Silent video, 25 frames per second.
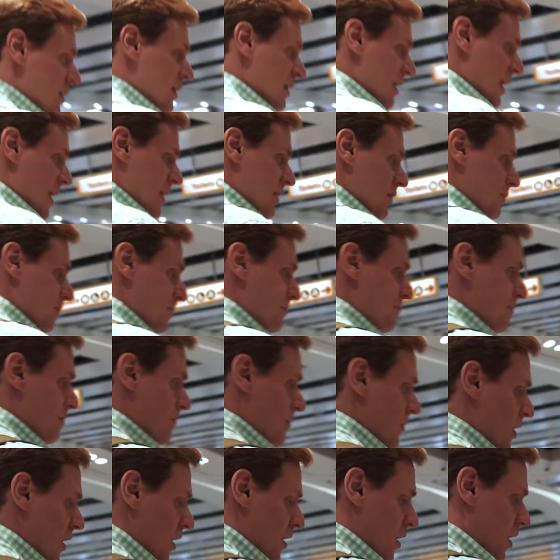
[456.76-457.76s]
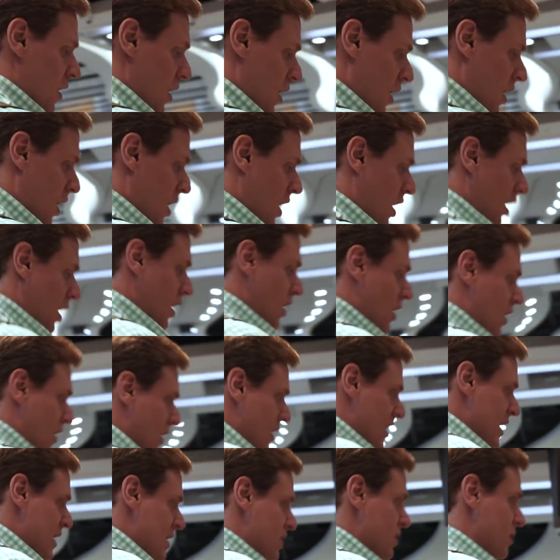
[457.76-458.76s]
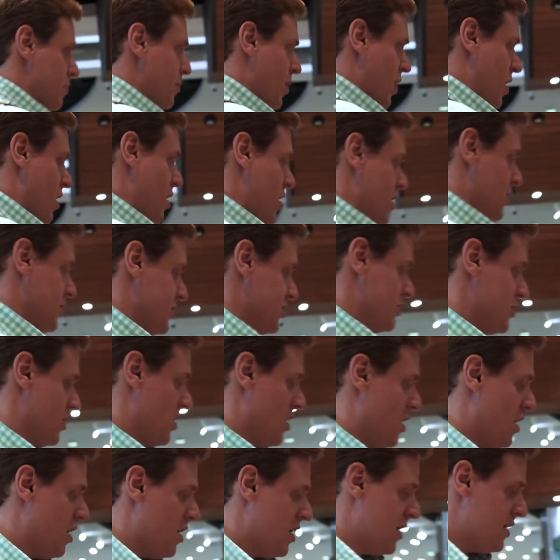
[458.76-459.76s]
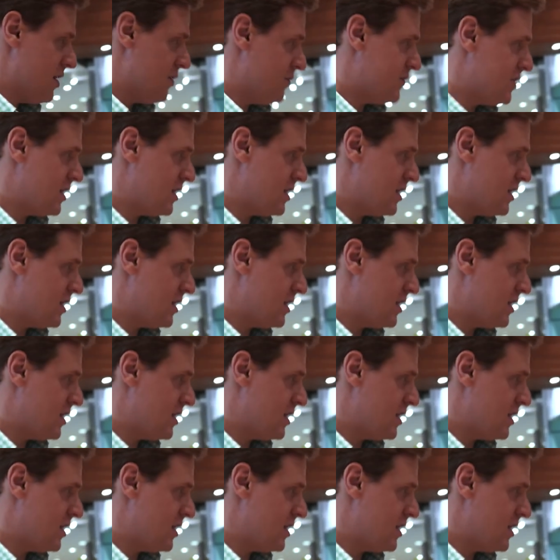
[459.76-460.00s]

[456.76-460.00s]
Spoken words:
again, in the past, I have